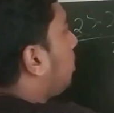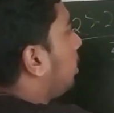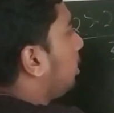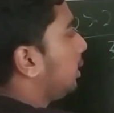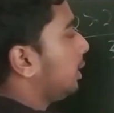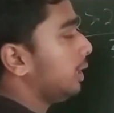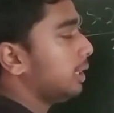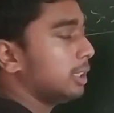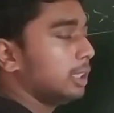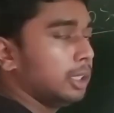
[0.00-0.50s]

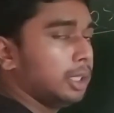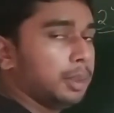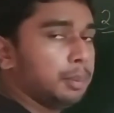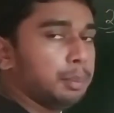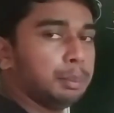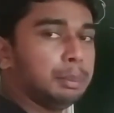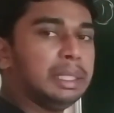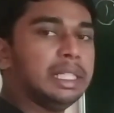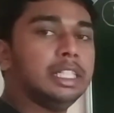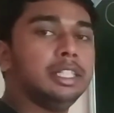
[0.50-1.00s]
possesses
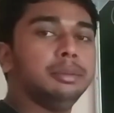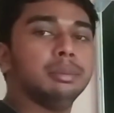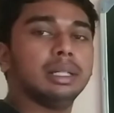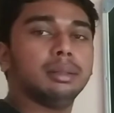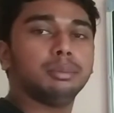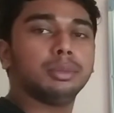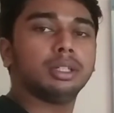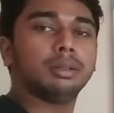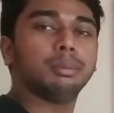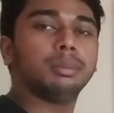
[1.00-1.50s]

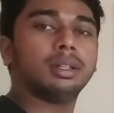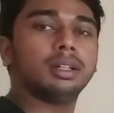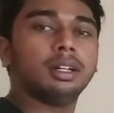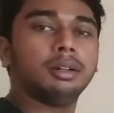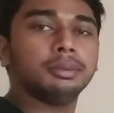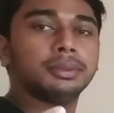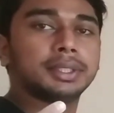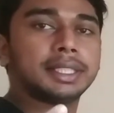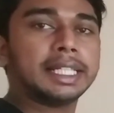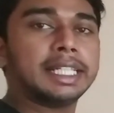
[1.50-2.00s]
minimum number
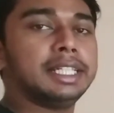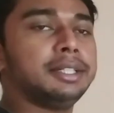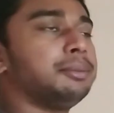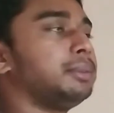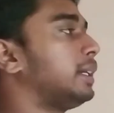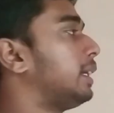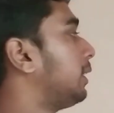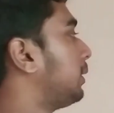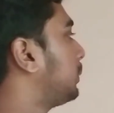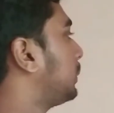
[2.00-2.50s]
of
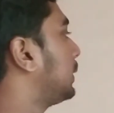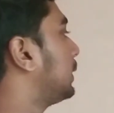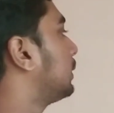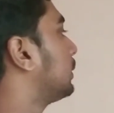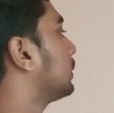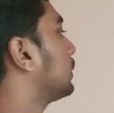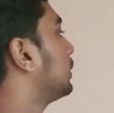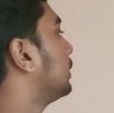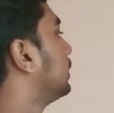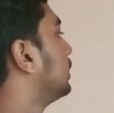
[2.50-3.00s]
significant
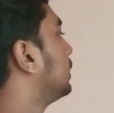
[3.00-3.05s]
figures.